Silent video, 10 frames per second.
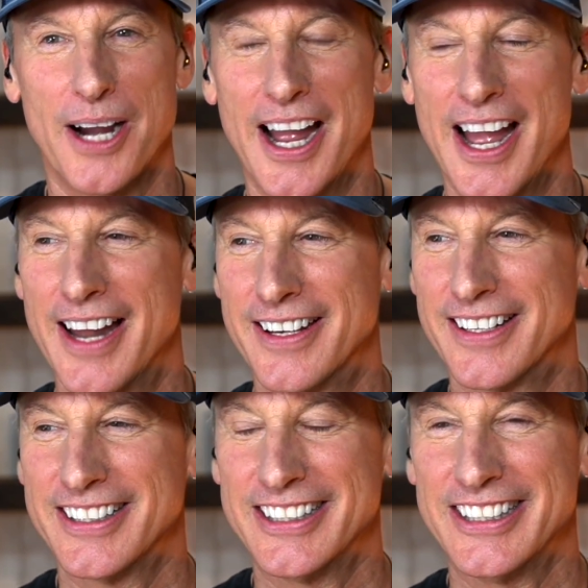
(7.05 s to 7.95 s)

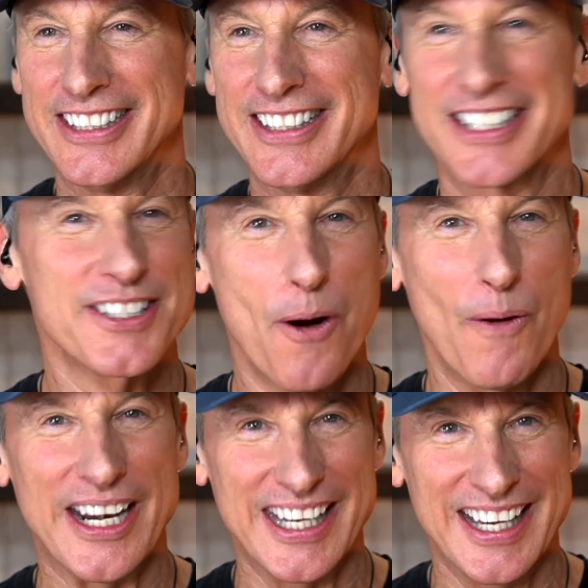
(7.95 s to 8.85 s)
And there's no
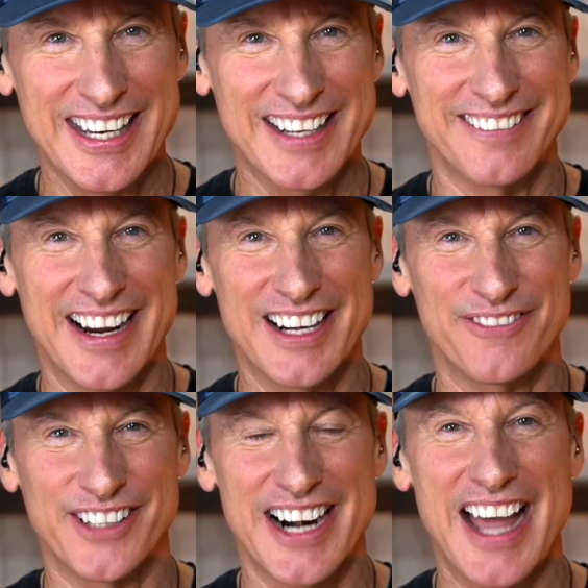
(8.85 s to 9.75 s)
way to get in, right,
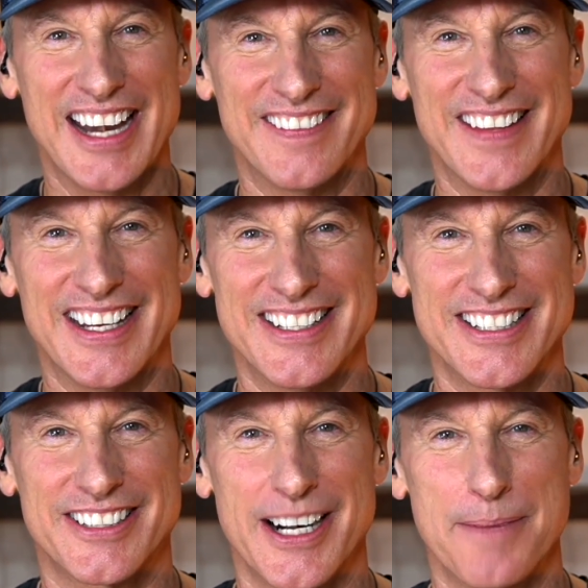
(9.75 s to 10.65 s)
if you're not in the
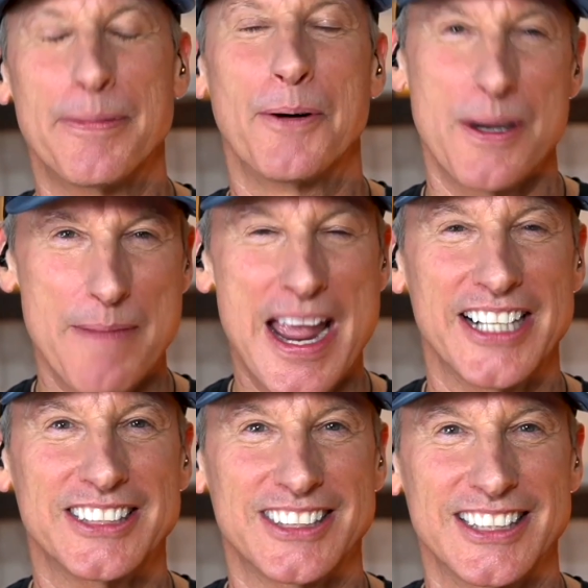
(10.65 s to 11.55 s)
industry, but we
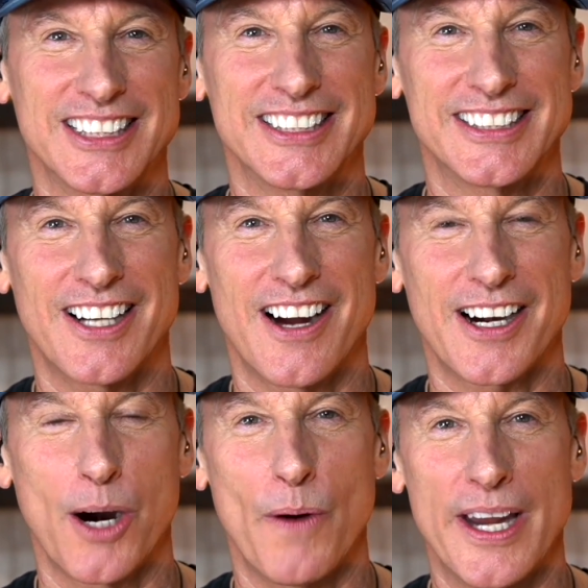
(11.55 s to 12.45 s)
managed to
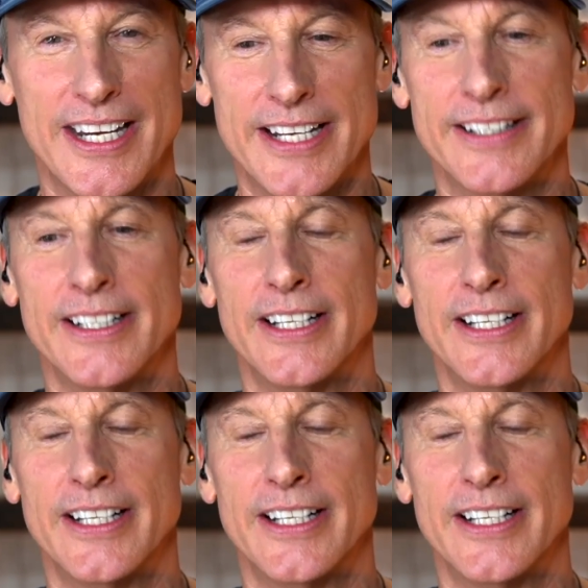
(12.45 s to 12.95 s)
talk our way in.